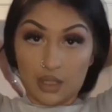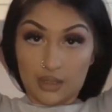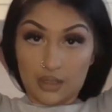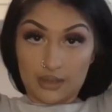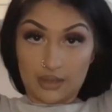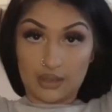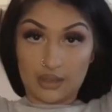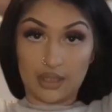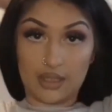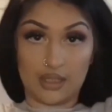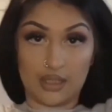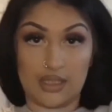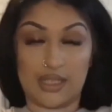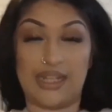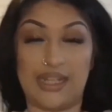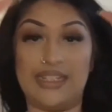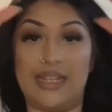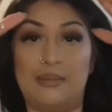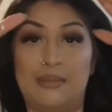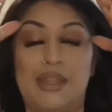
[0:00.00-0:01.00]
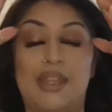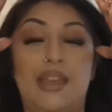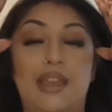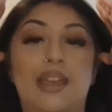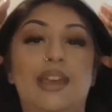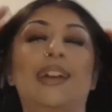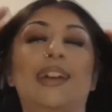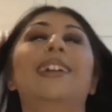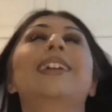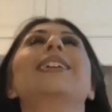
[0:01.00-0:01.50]
Decided to take down my
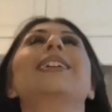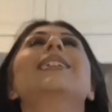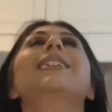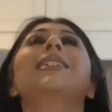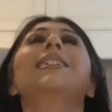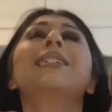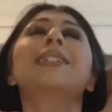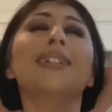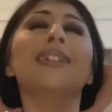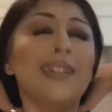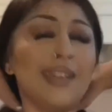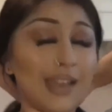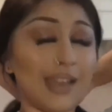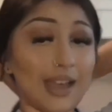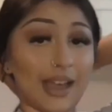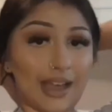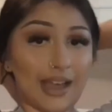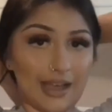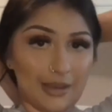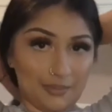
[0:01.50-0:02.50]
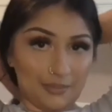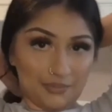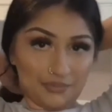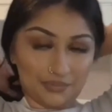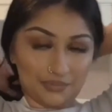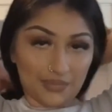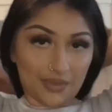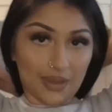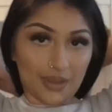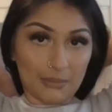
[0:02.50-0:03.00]
hair.
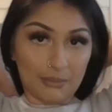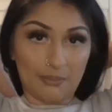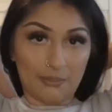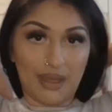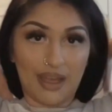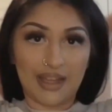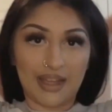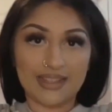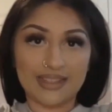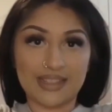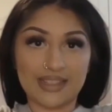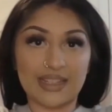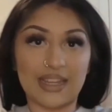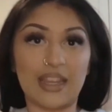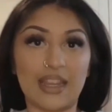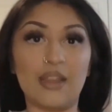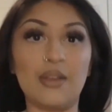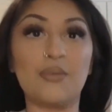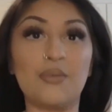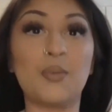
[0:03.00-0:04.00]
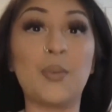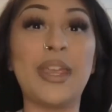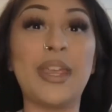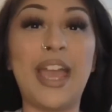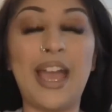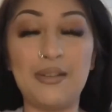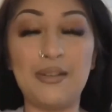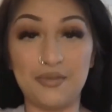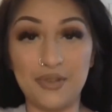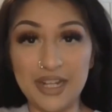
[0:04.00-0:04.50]
But we
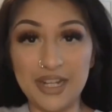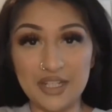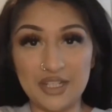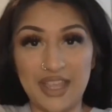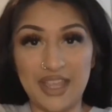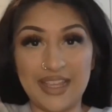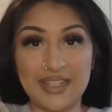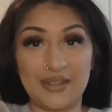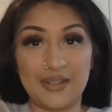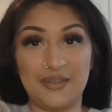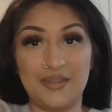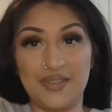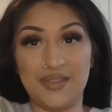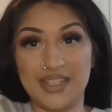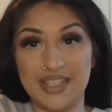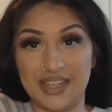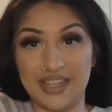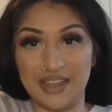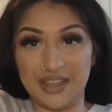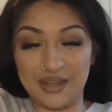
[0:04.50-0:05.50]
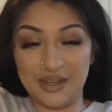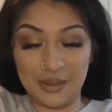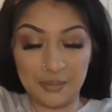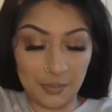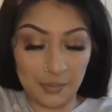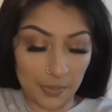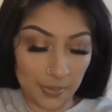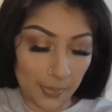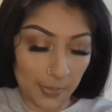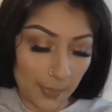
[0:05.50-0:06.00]
have reached the end of the video.
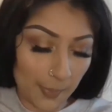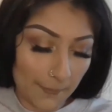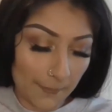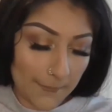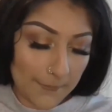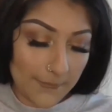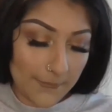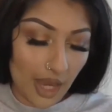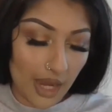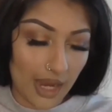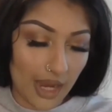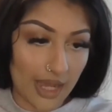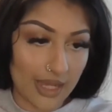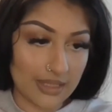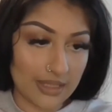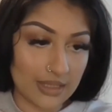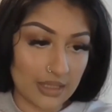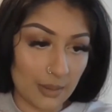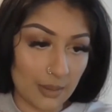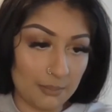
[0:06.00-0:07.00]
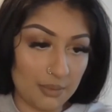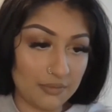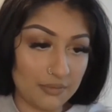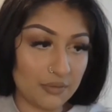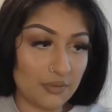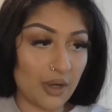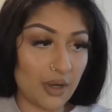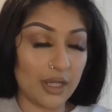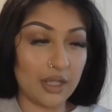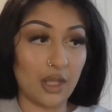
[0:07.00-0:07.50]
And
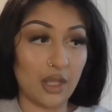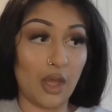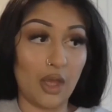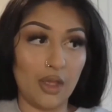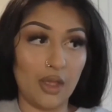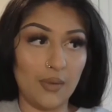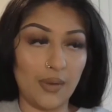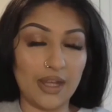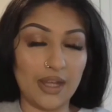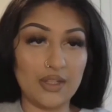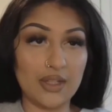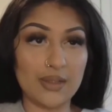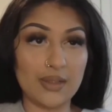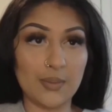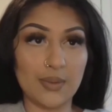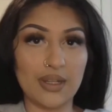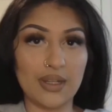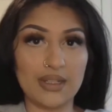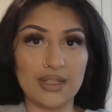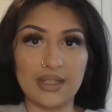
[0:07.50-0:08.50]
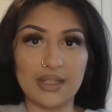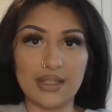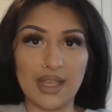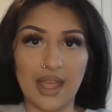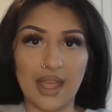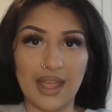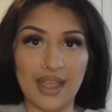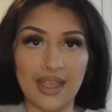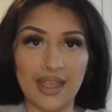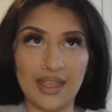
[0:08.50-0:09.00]
before I go, I just wanted to
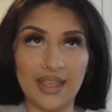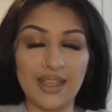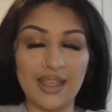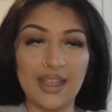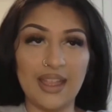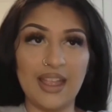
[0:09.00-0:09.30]
say,